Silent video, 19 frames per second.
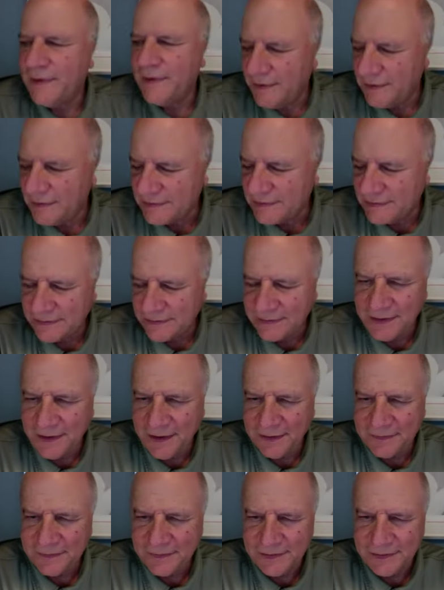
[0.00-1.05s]
thanks,
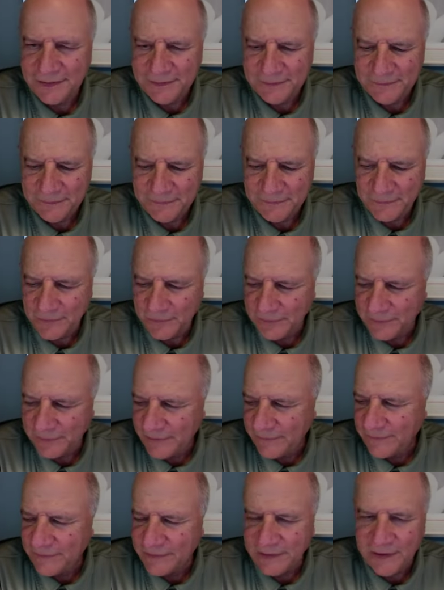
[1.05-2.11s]
Kathy, for
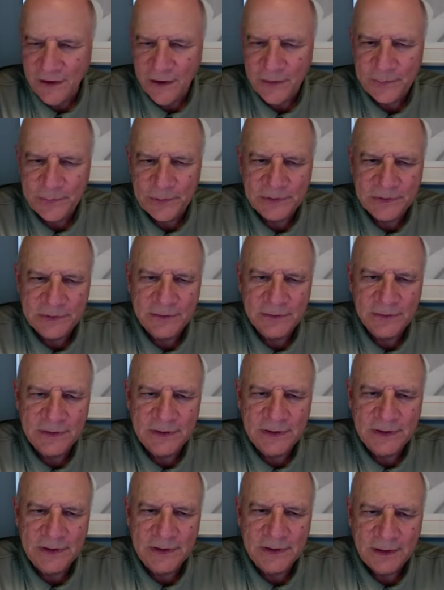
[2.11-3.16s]
even the
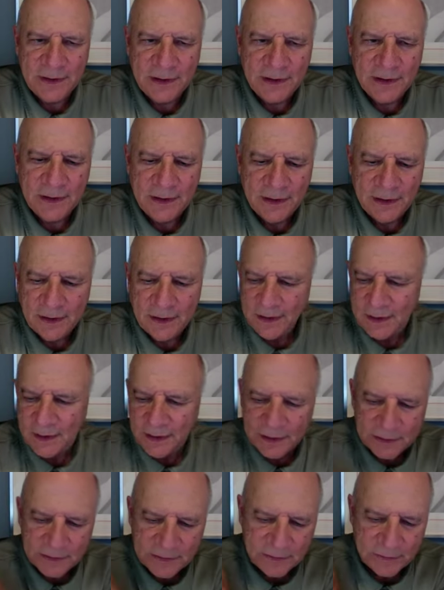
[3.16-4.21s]
opportunity
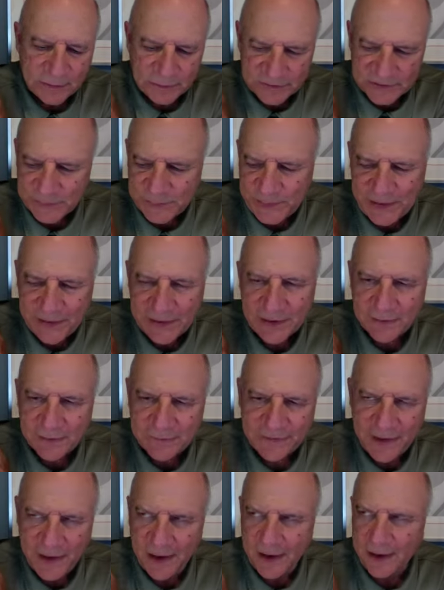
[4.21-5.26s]
to speak
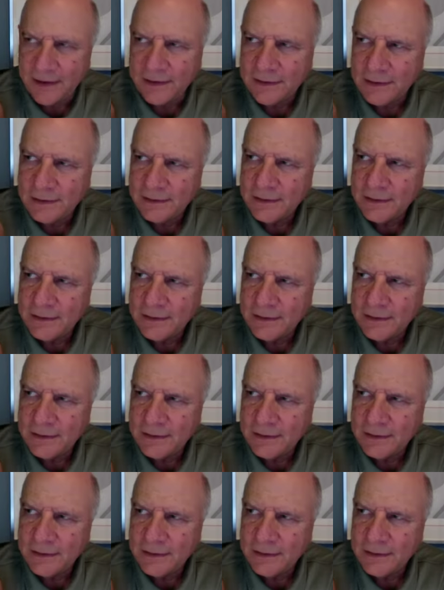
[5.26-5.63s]
of that.